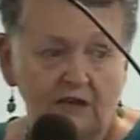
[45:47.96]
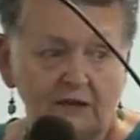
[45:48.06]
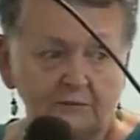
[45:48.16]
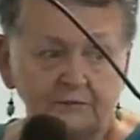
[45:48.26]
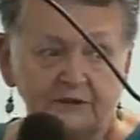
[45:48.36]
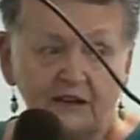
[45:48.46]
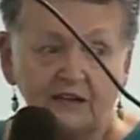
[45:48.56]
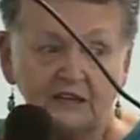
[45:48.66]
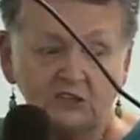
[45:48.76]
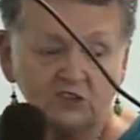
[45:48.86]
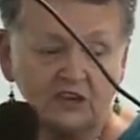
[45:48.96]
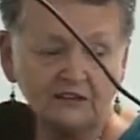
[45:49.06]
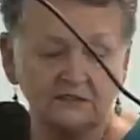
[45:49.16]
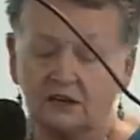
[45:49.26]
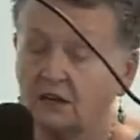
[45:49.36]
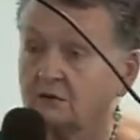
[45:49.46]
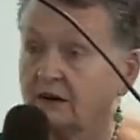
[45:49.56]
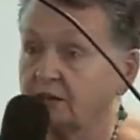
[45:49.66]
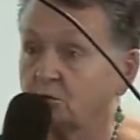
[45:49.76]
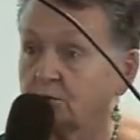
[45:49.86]
Um, but age and
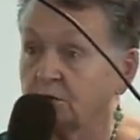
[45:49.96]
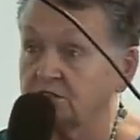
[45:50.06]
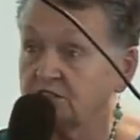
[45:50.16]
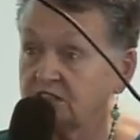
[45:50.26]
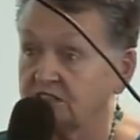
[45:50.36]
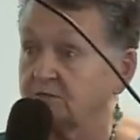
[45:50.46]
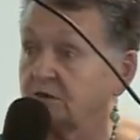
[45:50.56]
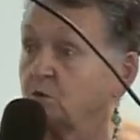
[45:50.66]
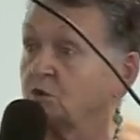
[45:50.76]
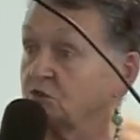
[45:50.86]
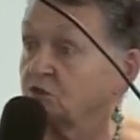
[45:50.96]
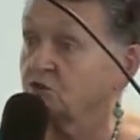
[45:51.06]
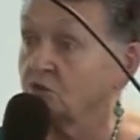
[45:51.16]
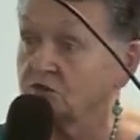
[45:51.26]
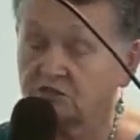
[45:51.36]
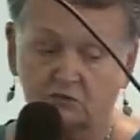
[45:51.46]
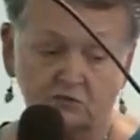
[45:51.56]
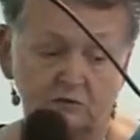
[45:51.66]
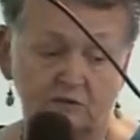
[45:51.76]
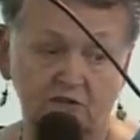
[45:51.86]
radical prostatectomy were the strongest
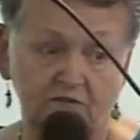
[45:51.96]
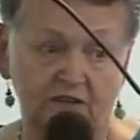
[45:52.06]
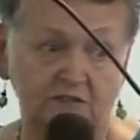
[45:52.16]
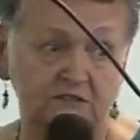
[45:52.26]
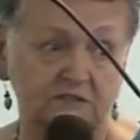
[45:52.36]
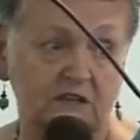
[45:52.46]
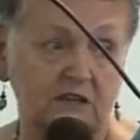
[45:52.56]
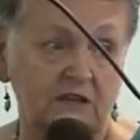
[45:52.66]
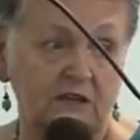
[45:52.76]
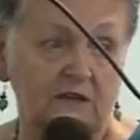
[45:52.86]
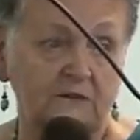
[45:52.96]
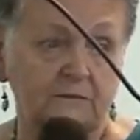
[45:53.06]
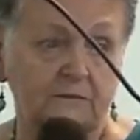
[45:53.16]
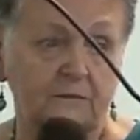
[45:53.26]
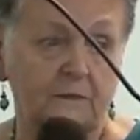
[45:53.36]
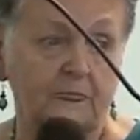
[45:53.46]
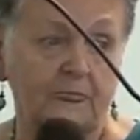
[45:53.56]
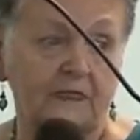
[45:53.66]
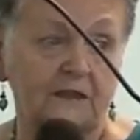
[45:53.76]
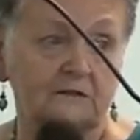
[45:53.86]
contributing factors.
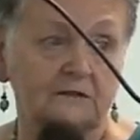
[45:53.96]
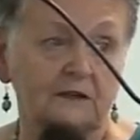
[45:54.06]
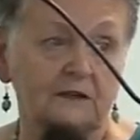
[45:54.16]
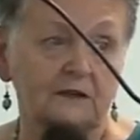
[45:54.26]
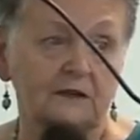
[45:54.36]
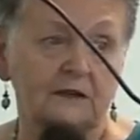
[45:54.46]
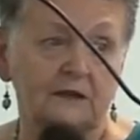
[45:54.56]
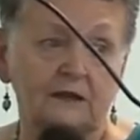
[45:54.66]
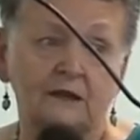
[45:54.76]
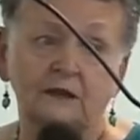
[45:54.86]
Okay.